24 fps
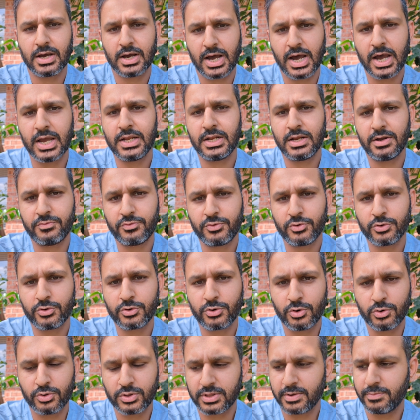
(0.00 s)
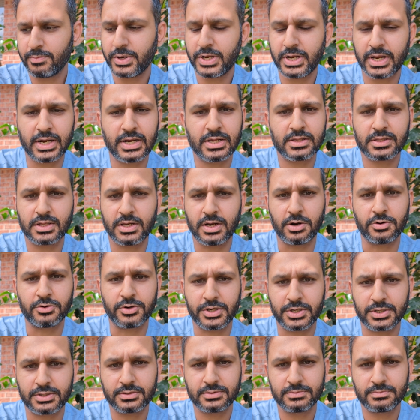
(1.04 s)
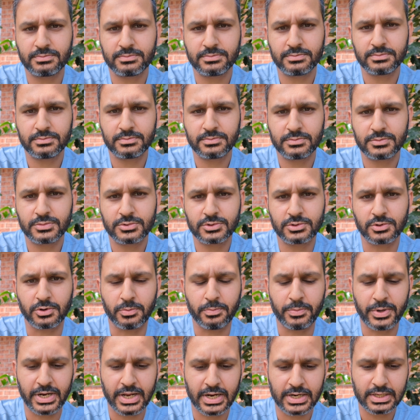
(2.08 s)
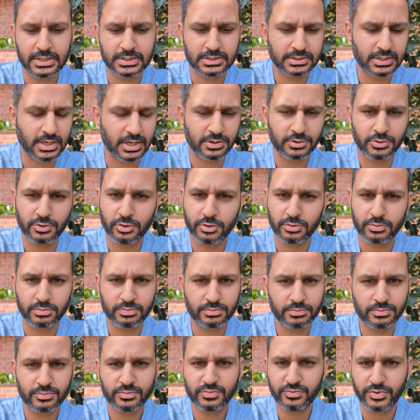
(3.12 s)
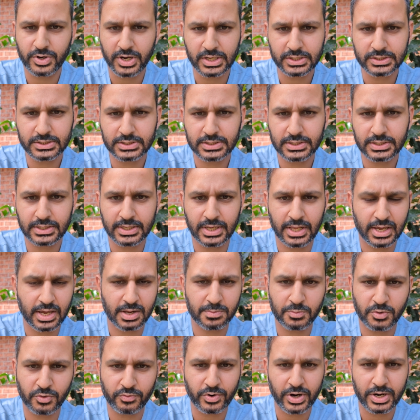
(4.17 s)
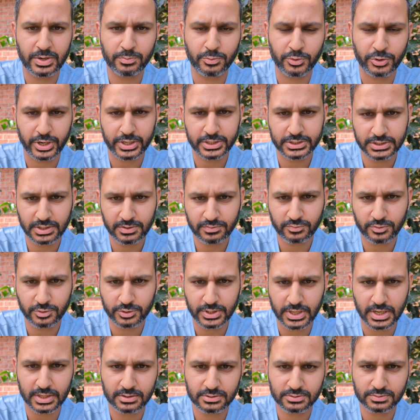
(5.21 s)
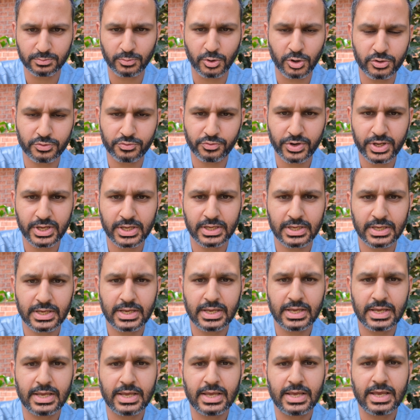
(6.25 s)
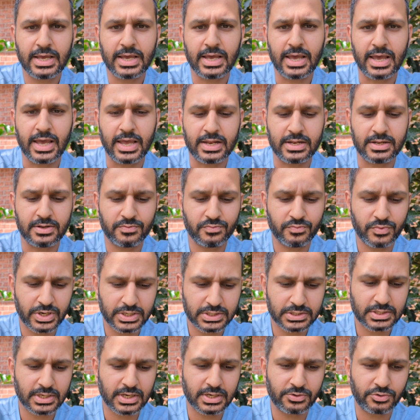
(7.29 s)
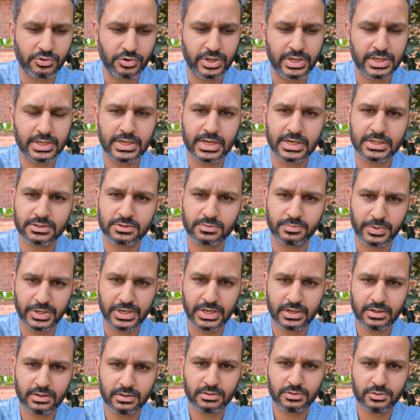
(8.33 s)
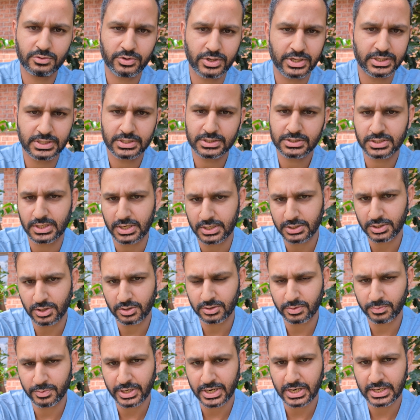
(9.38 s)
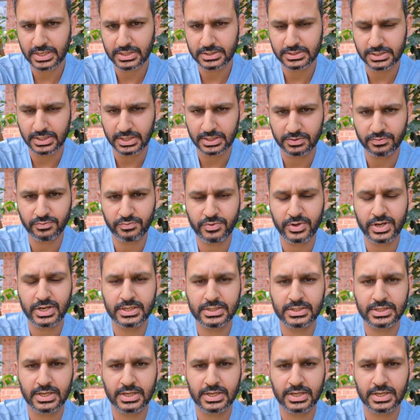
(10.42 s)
I love to grow some bananas around it. So bananas can grow fast, they can provide protection for that small tree, and once that tree gets bigger, you can just cut down the bananas and feed